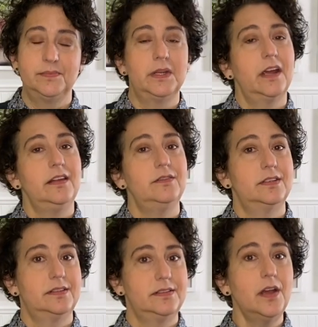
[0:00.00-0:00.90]
but I use
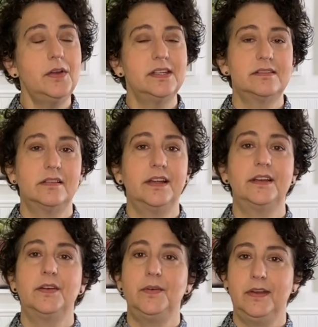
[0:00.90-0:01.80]
a sewing
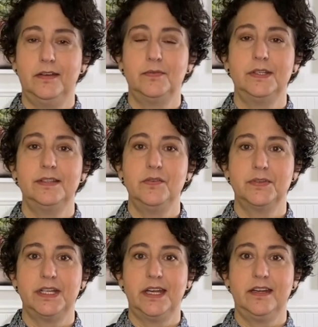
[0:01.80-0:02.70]
stiletto every single
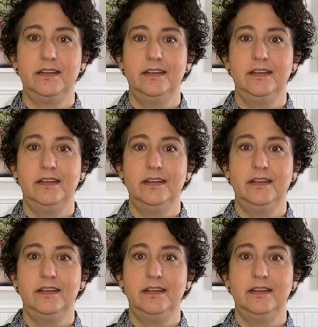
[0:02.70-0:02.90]
day.